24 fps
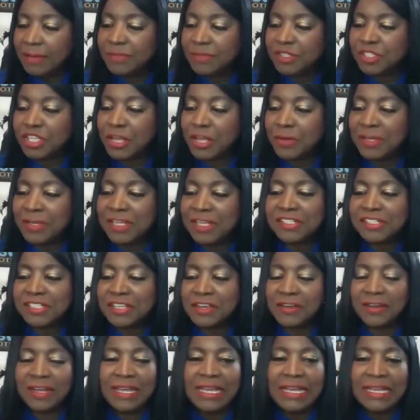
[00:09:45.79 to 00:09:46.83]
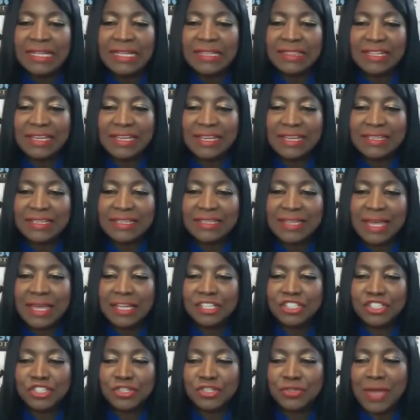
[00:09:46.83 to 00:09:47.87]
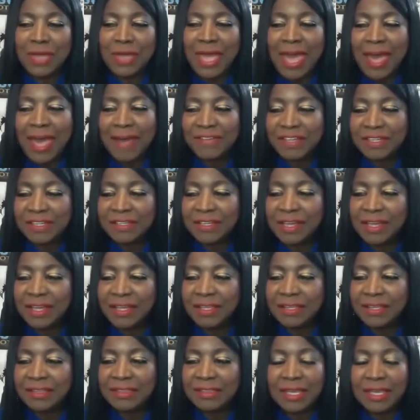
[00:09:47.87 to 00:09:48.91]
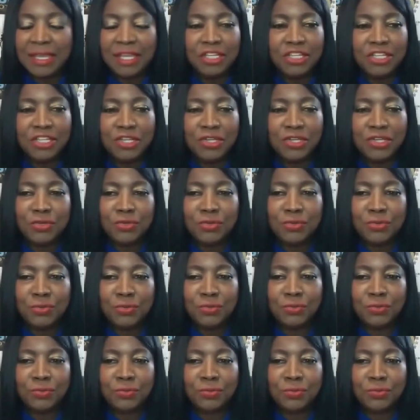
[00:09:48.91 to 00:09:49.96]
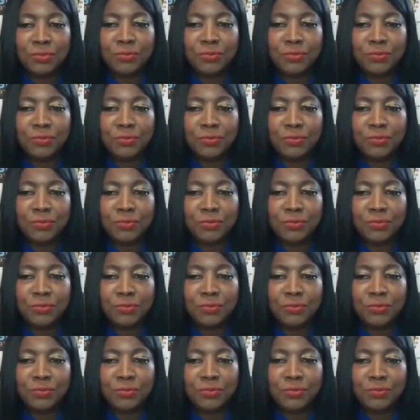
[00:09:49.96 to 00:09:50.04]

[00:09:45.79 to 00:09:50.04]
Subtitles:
So is there anything that you haven't done that you